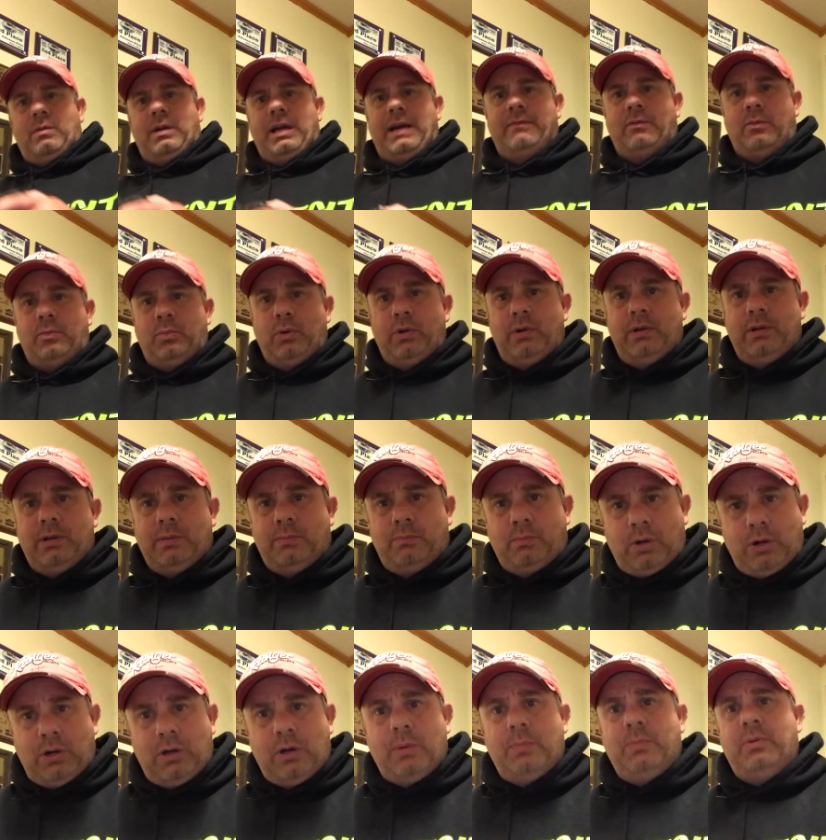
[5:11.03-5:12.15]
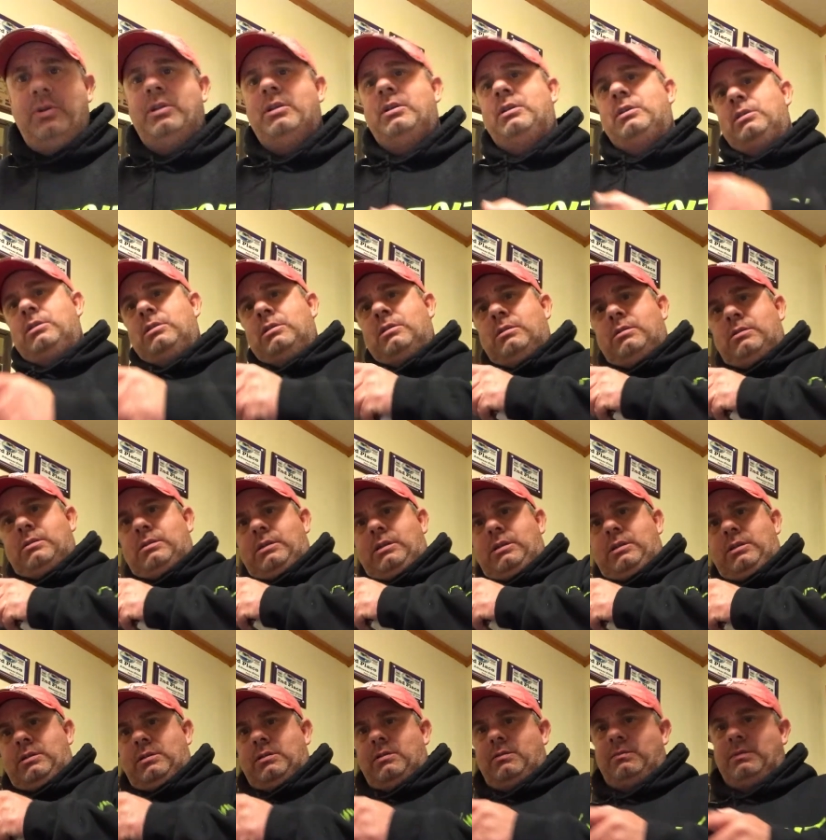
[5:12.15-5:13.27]
have a pretty abrupt,
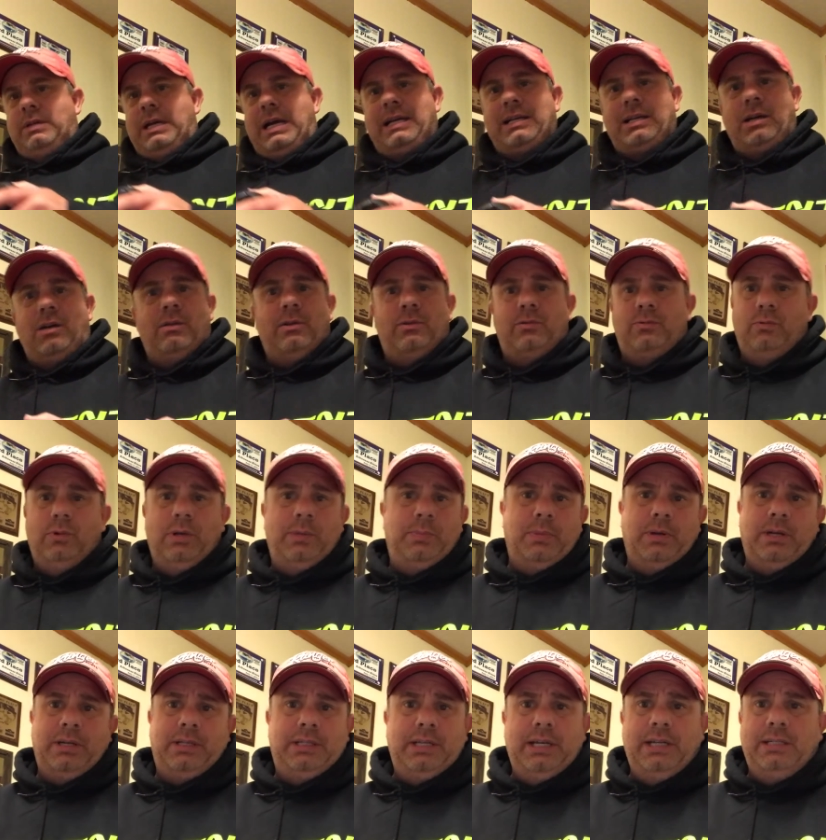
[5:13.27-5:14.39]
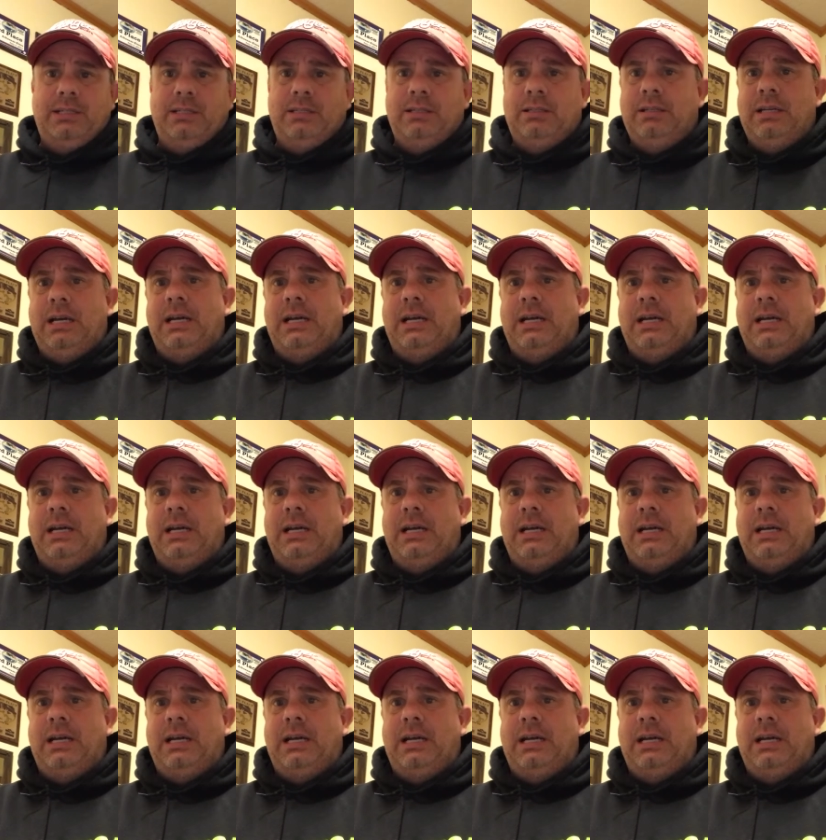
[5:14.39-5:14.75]
I call it sweep in the kitchen.